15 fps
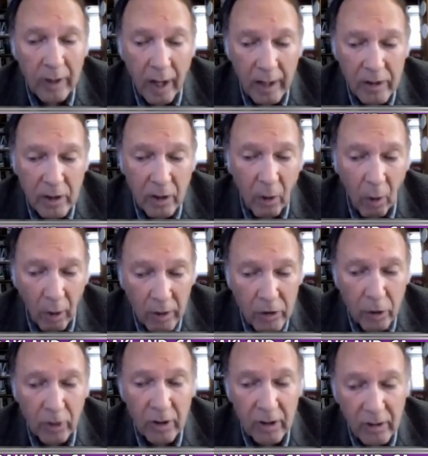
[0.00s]

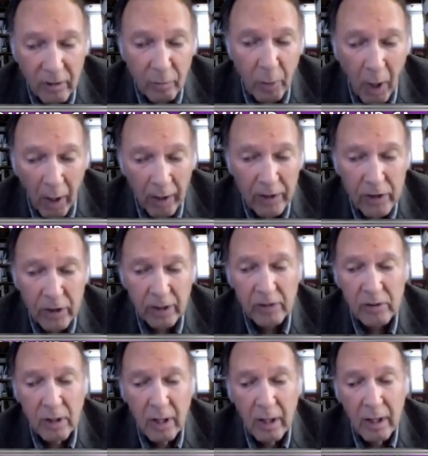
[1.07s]
organizing alternative
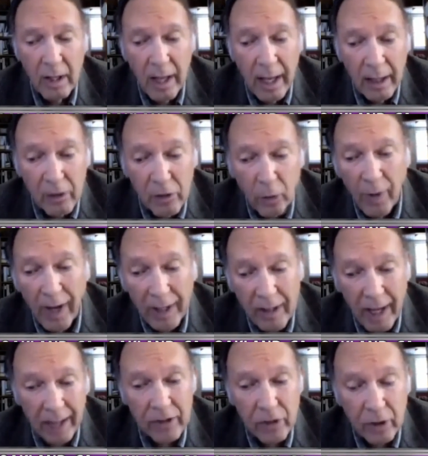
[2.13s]
politics and
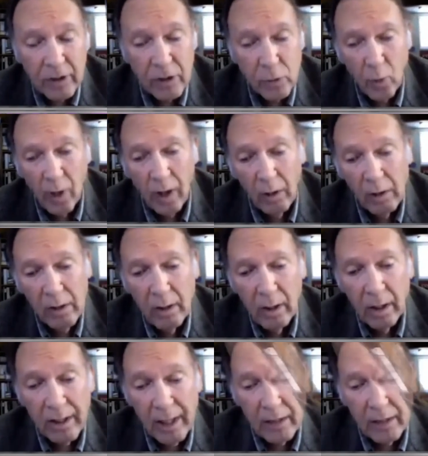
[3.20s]
direct action as well